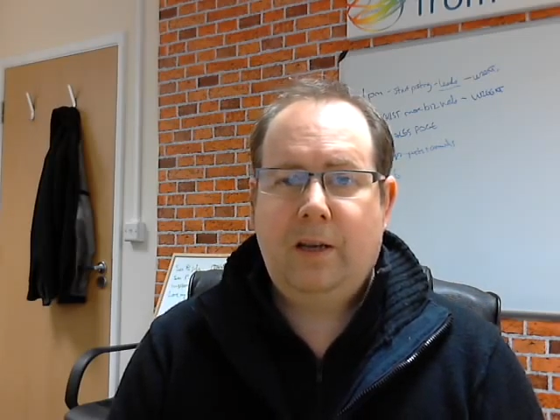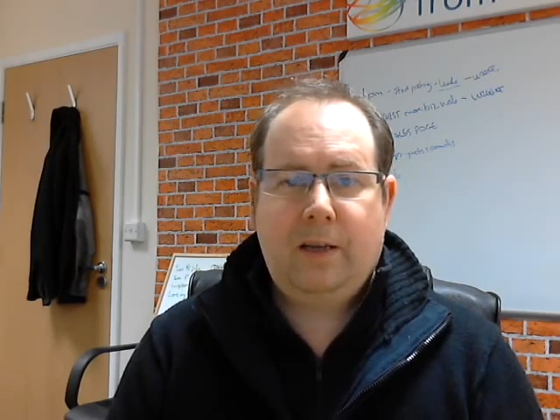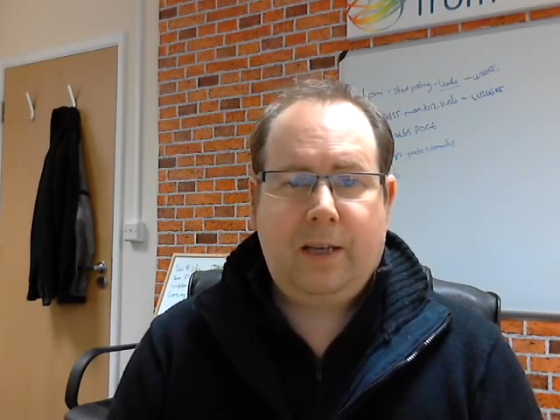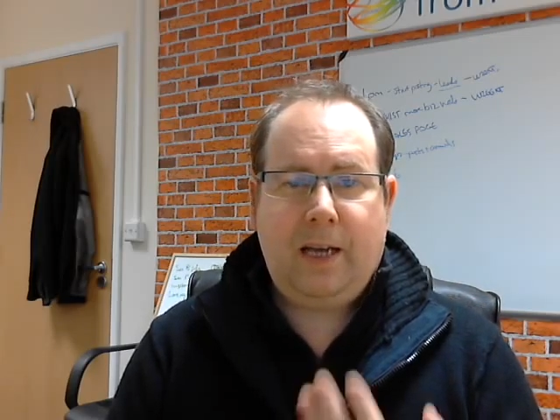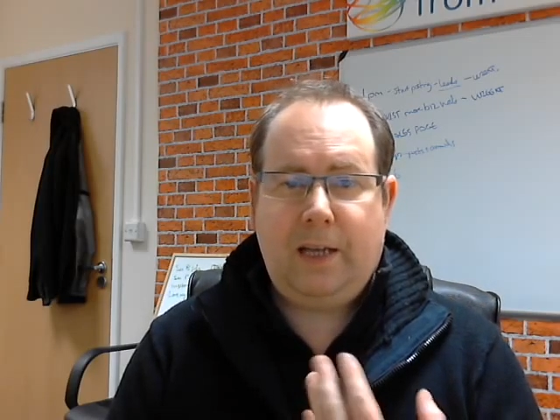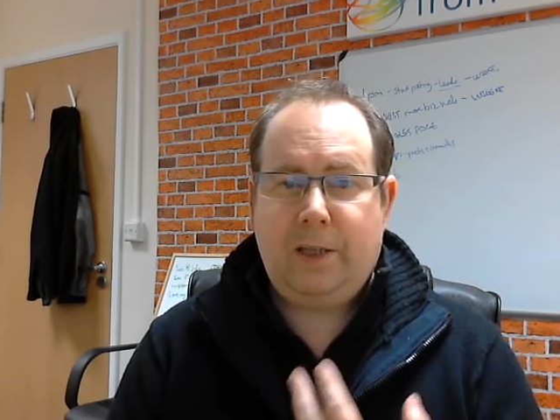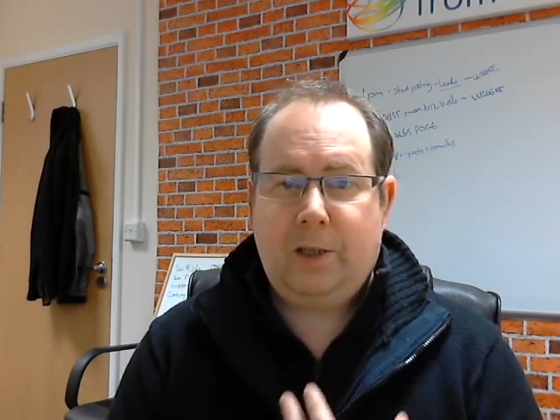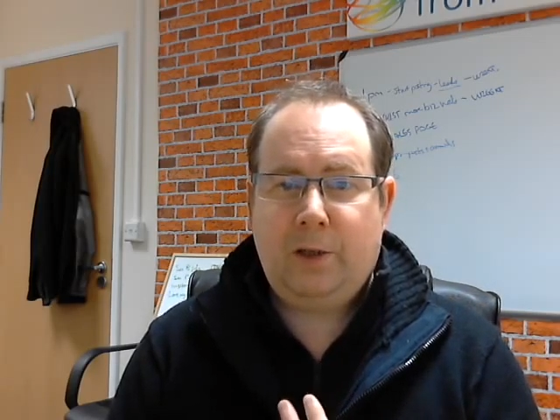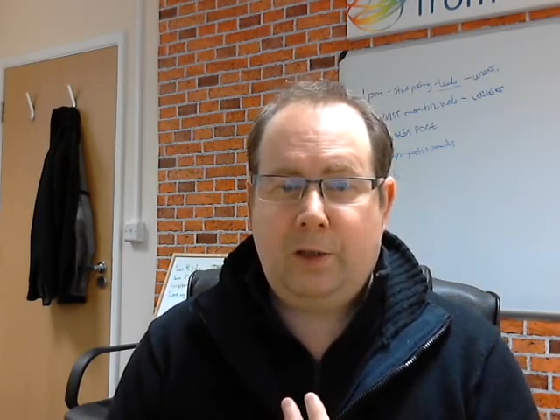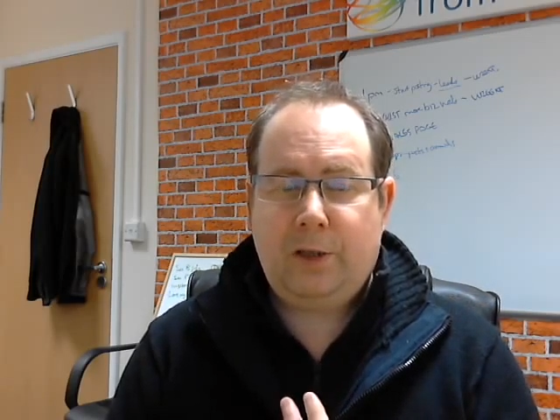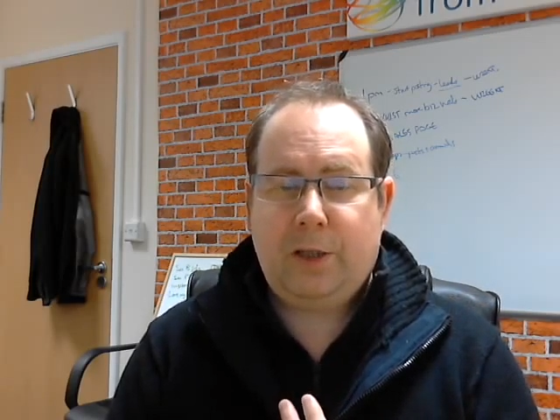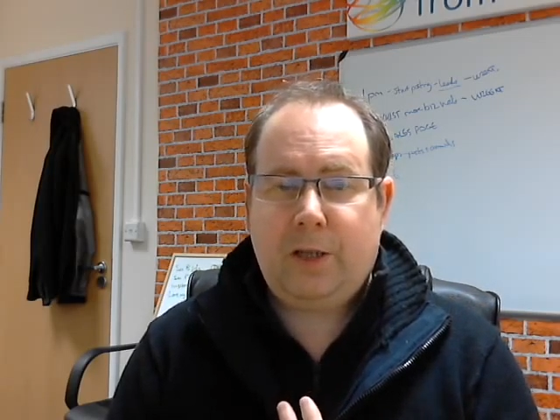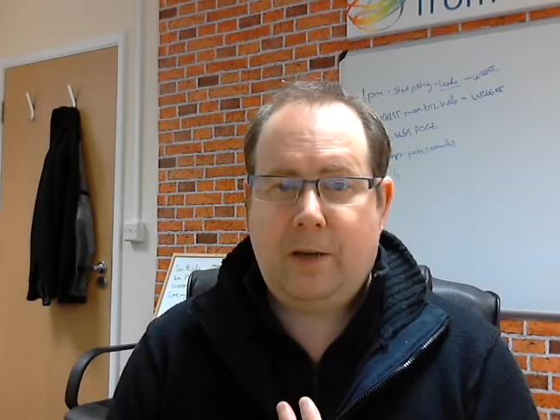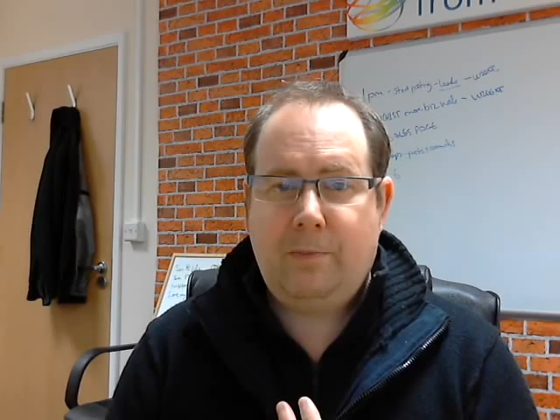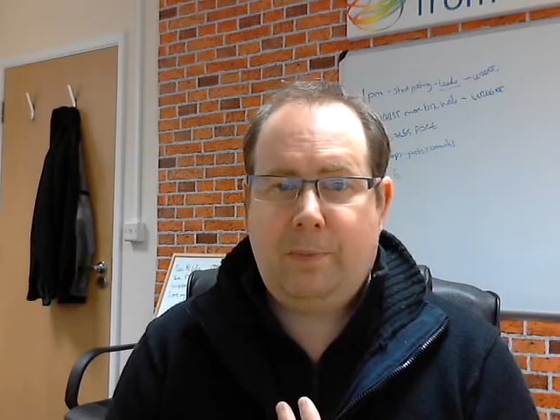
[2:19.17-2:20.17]
Get in touch,
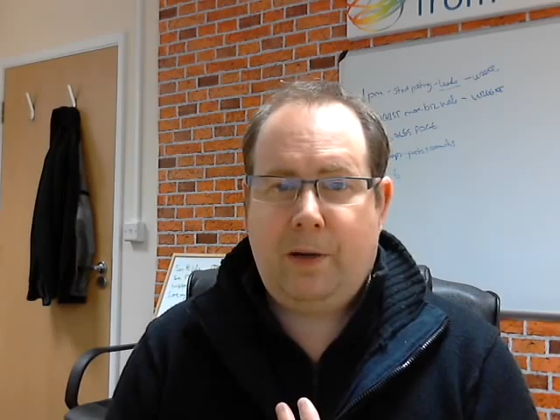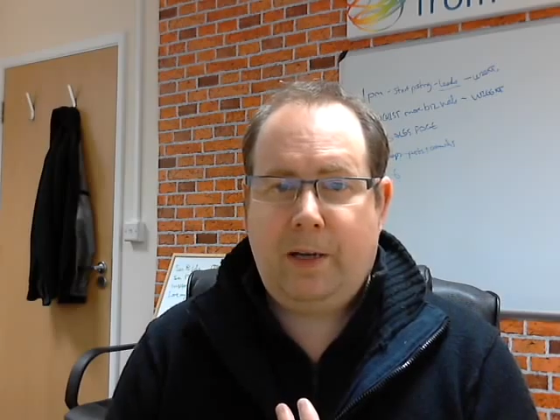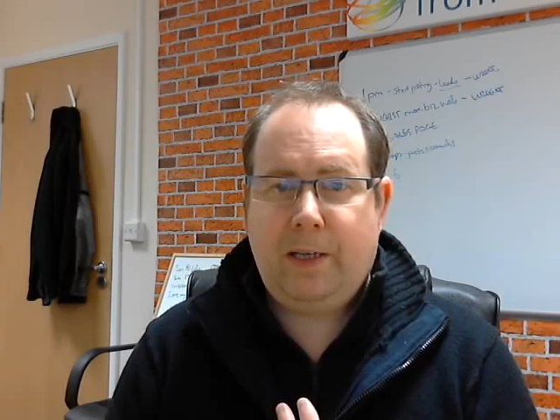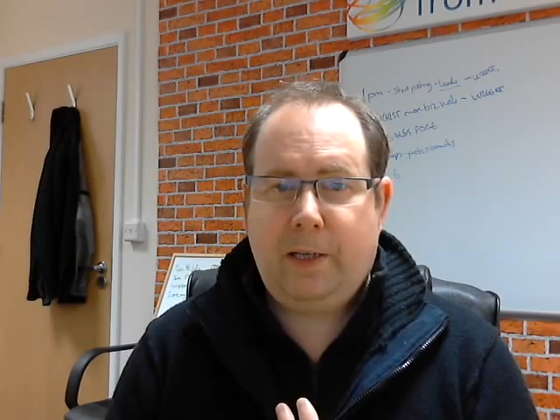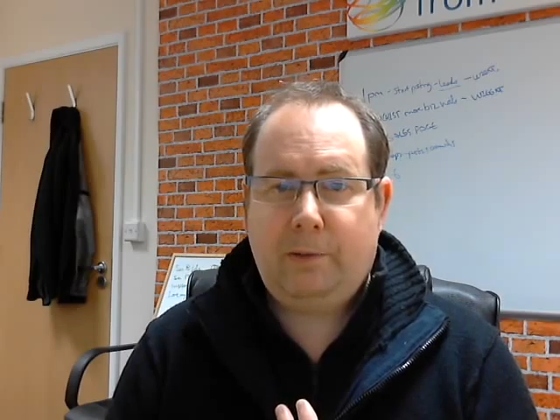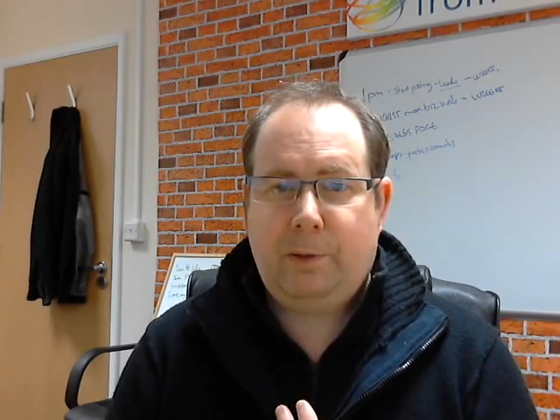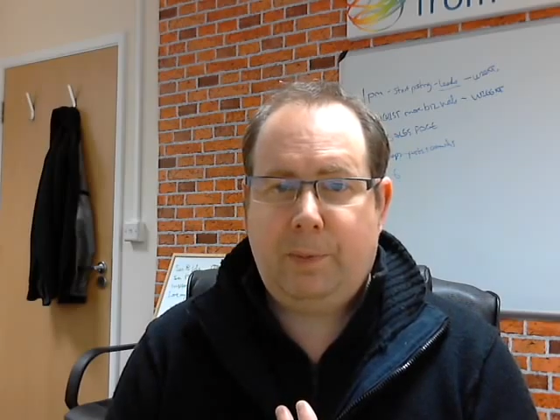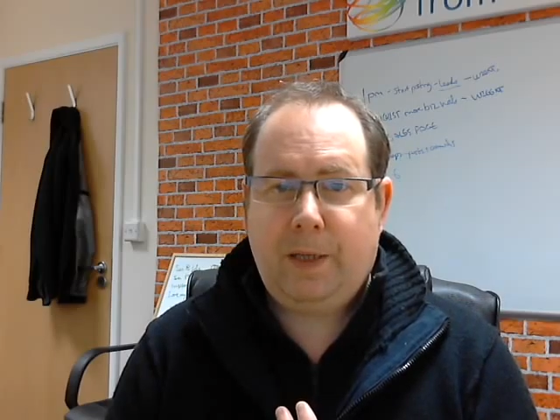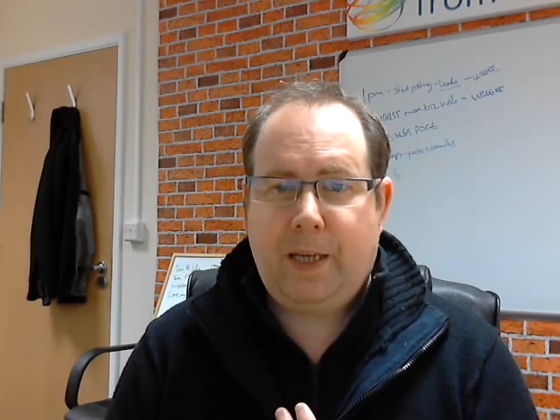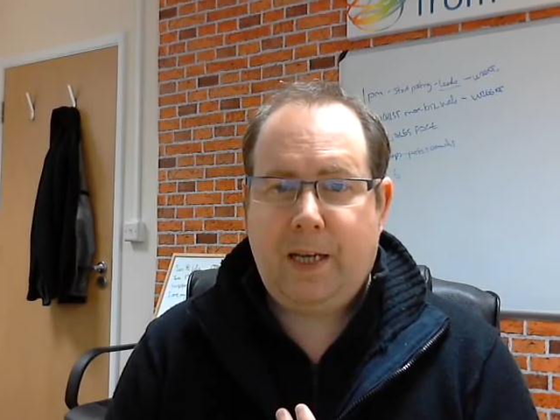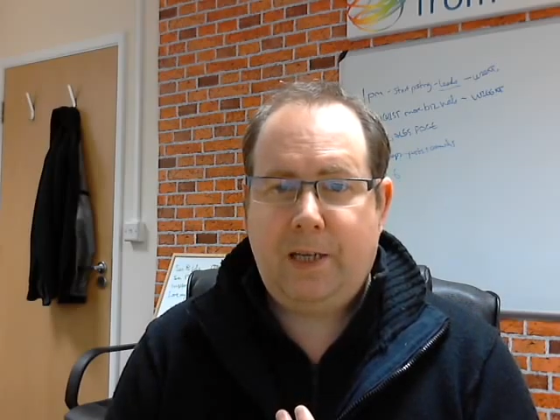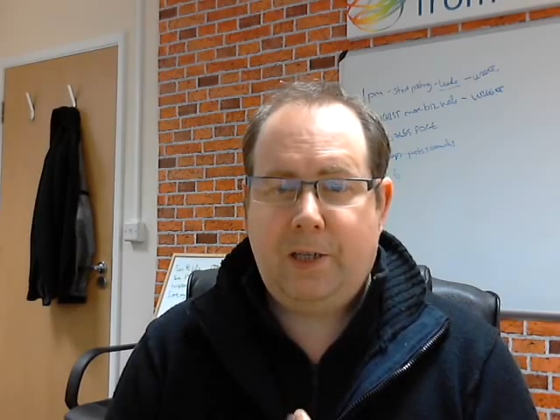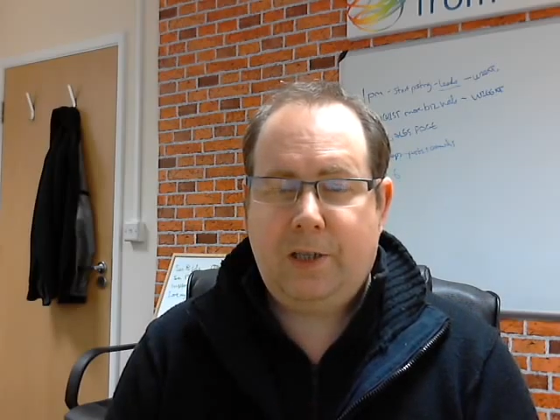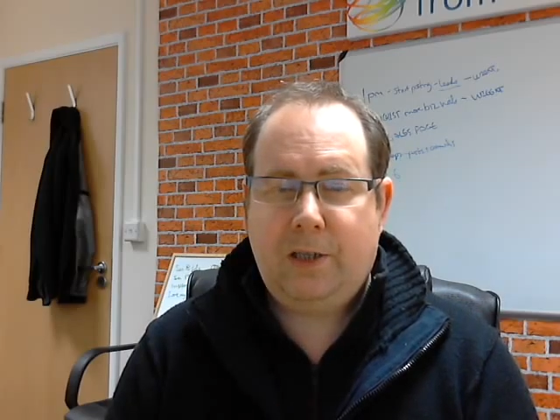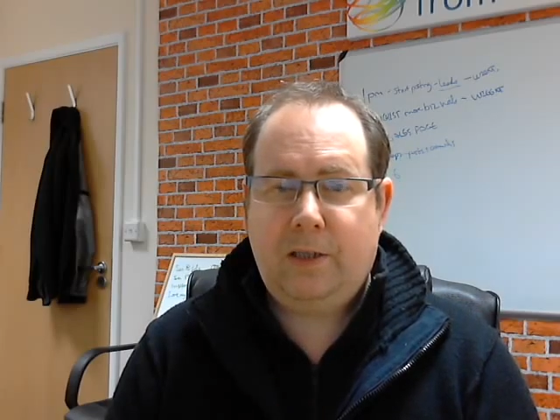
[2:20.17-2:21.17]
I don't bite, no
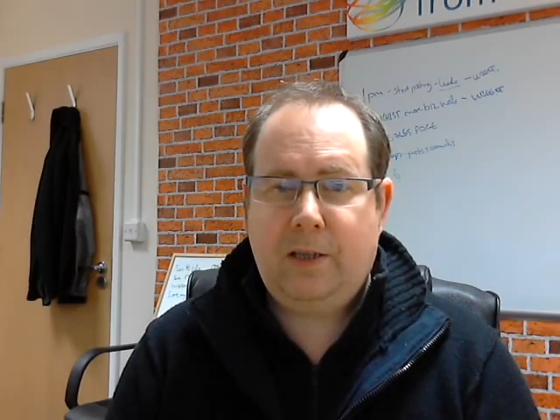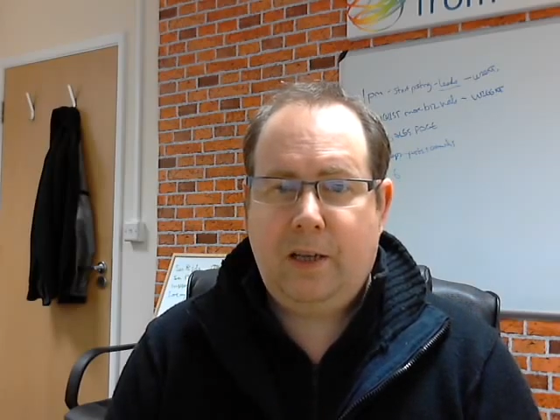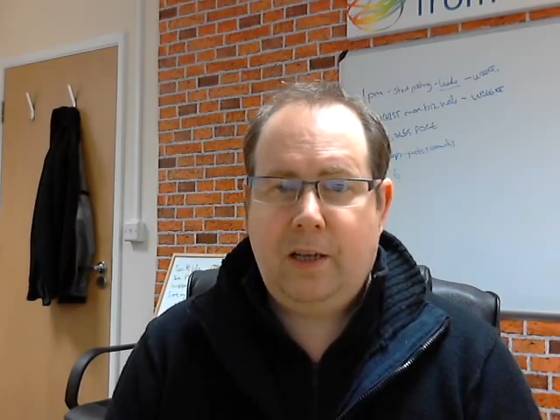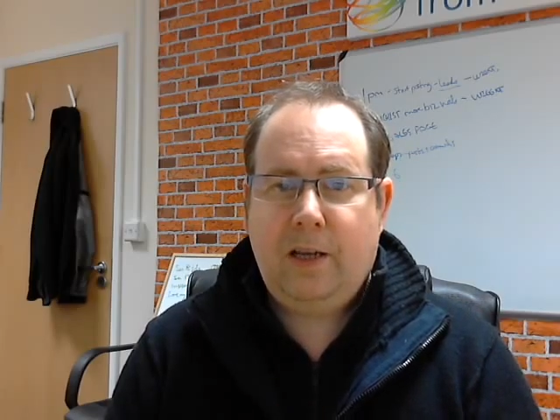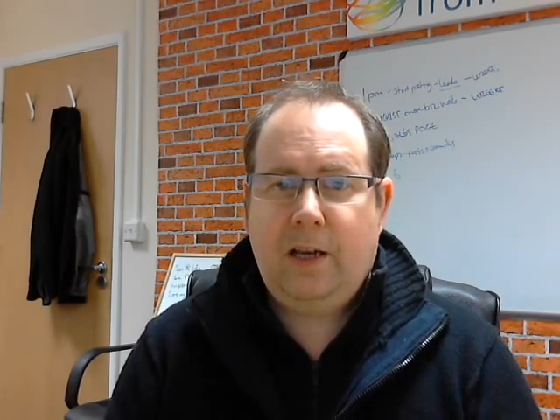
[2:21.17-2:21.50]
obligation.